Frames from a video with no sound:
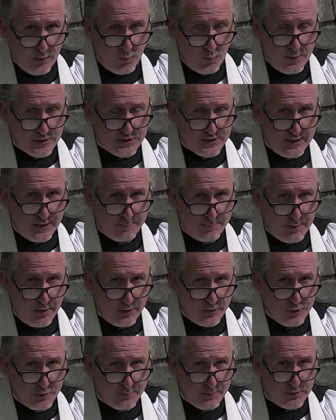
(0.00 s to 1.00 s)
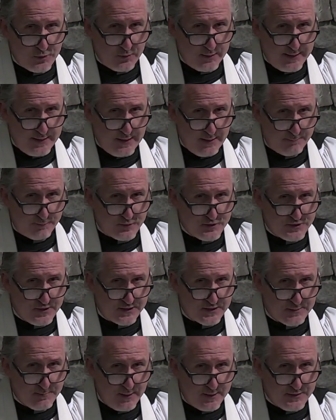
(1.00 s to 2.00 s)
wish that upon you, but you're laid up for
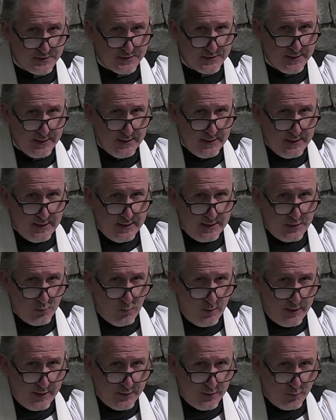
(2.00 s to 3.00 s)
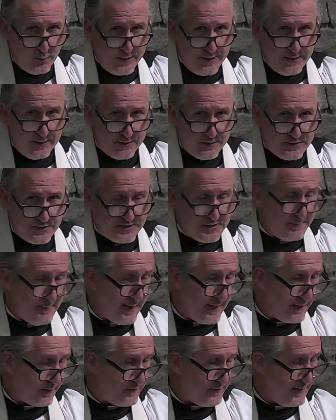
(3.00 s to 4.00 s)
six months and you want to read a
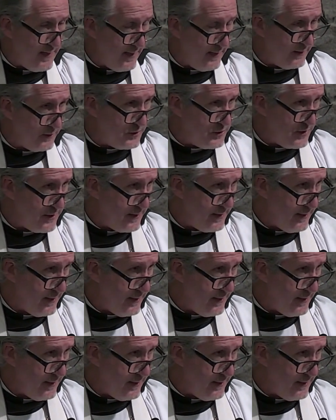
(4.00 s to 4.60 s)
systematic theology,